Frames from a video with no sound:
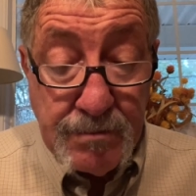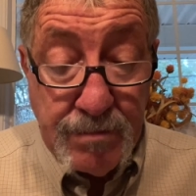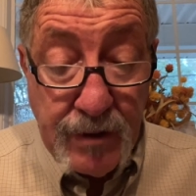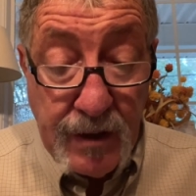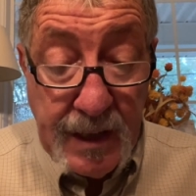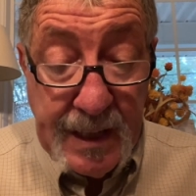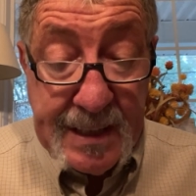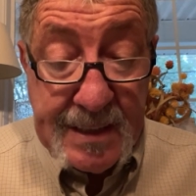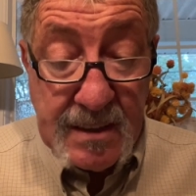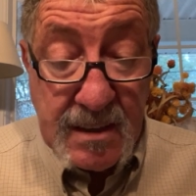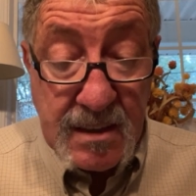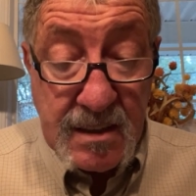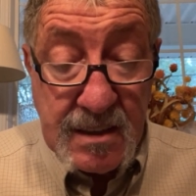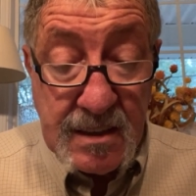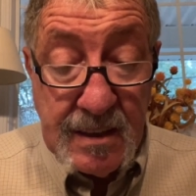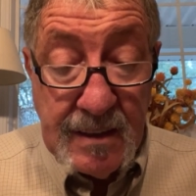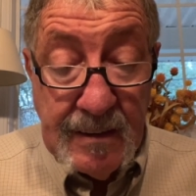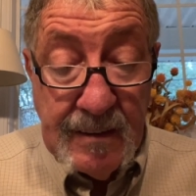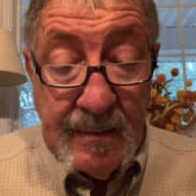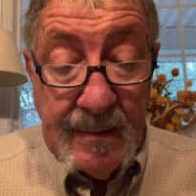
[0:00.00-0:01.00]
place
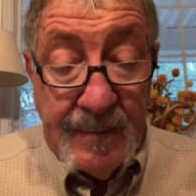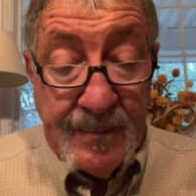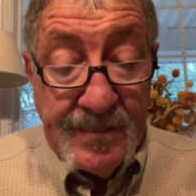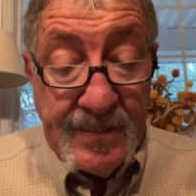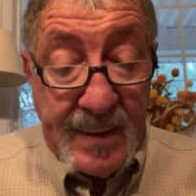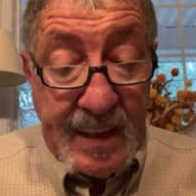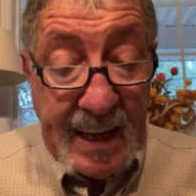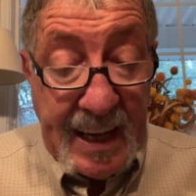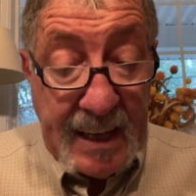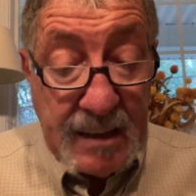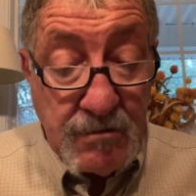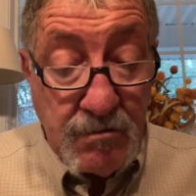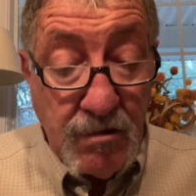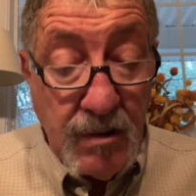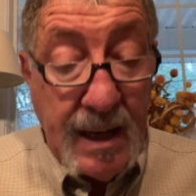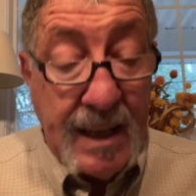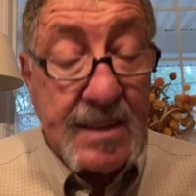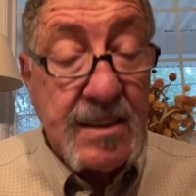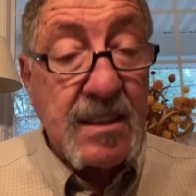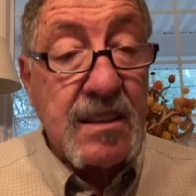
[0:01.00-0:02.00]
and
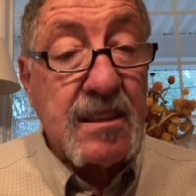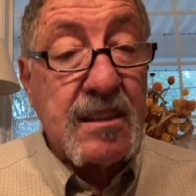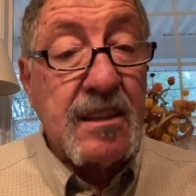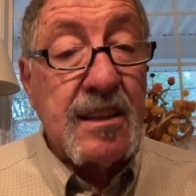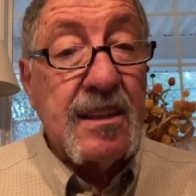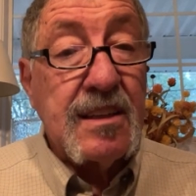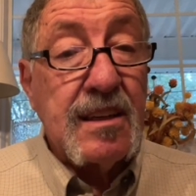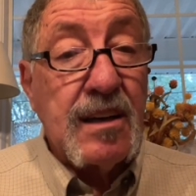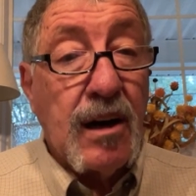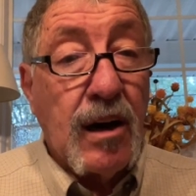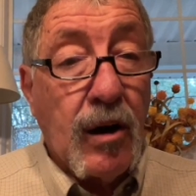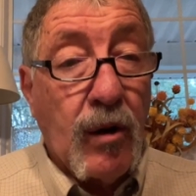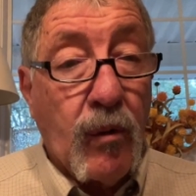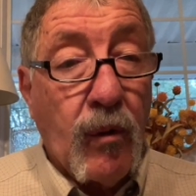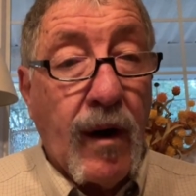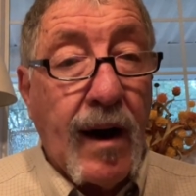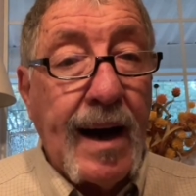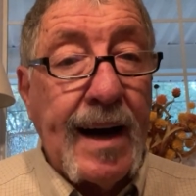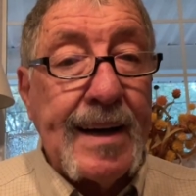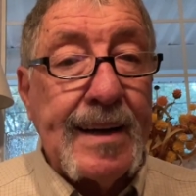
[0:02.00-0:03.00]
rest a
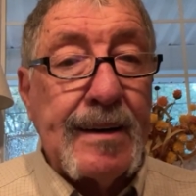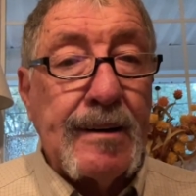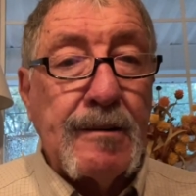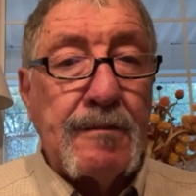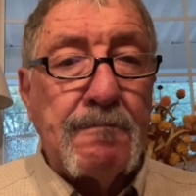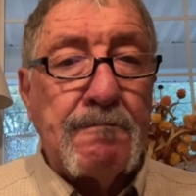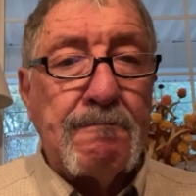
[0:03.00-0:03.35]
while."